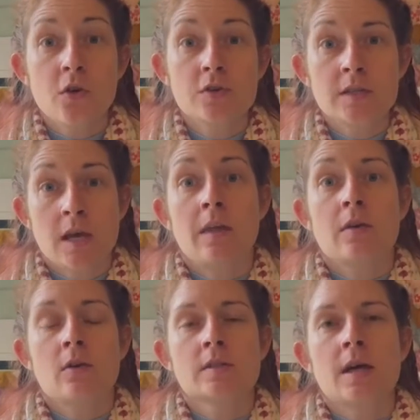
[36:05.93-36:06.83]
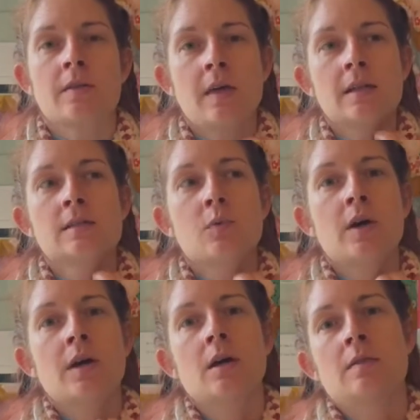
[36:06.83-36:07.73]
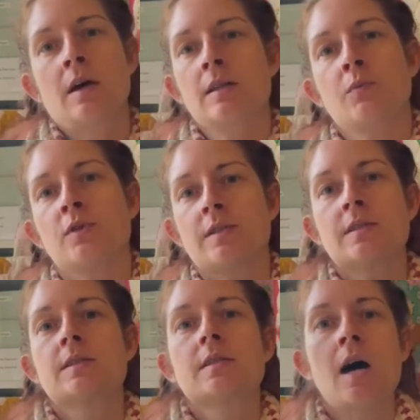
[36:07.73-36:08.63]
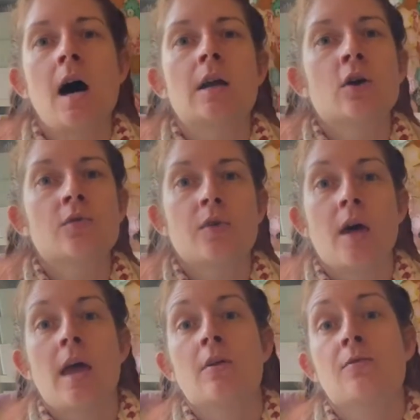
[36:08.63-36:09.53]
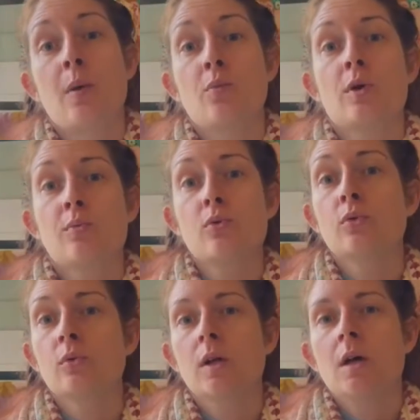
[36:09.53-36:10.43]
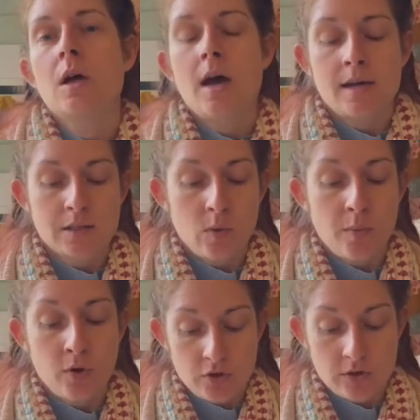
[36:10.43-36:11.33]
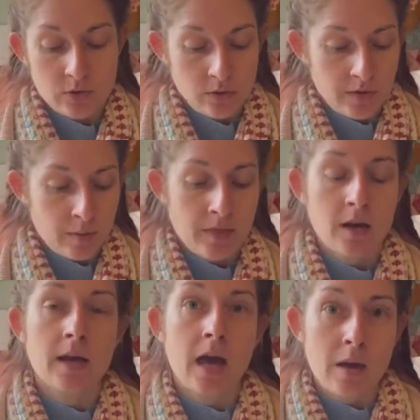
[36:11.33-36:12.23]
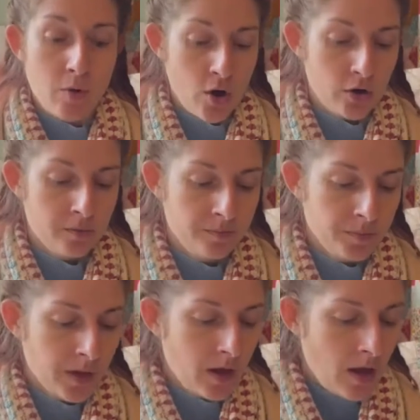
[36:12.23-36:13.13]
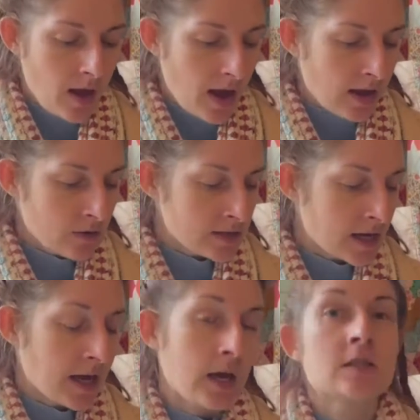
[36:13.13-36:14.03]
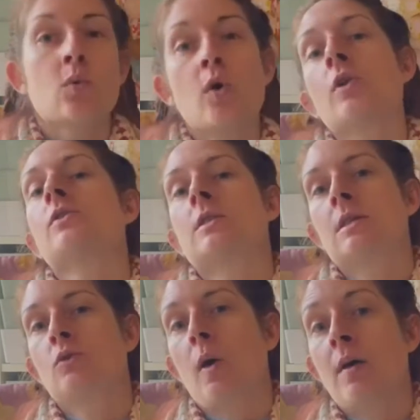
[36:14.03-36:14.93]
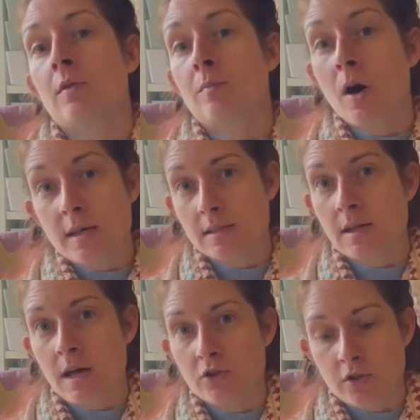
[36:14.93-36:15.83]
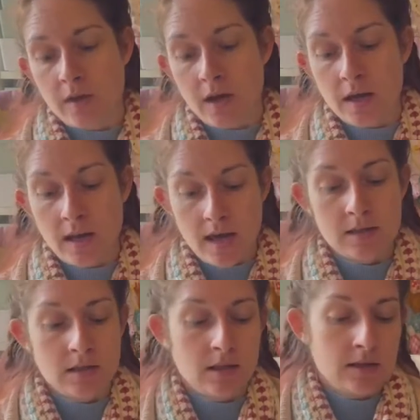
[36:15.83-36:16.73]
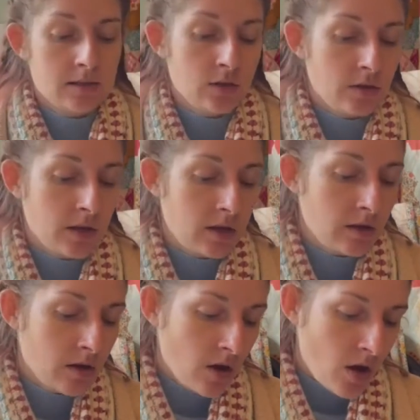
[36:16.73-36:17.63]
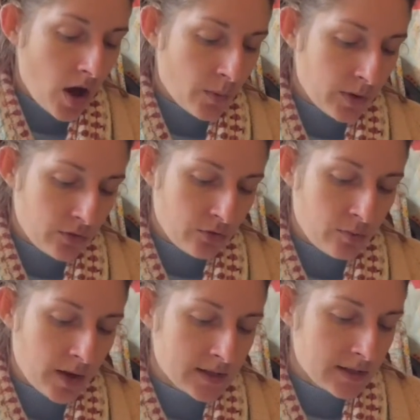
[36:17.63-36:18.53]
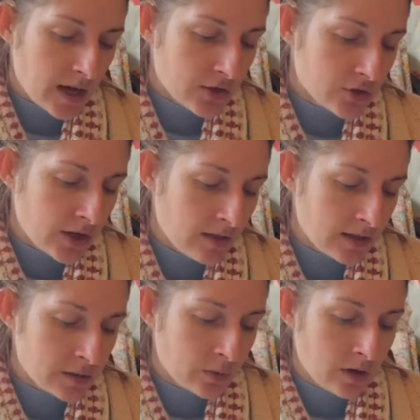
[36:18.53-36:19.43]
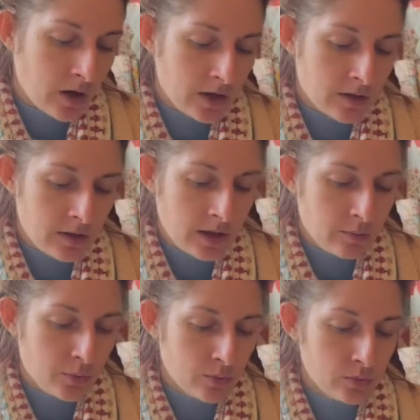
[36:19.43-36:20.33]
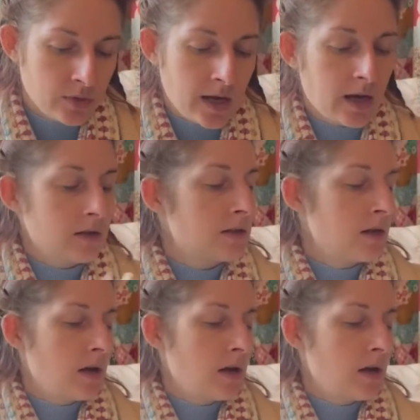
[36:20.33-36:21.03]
together. And I was like, that was the start of a fabric pool. And so I purchased all of them. And then I came home and I was like, okay, so what else do I have in my stash that I can add to these? So then I went through my stash, and that's when I then pulled out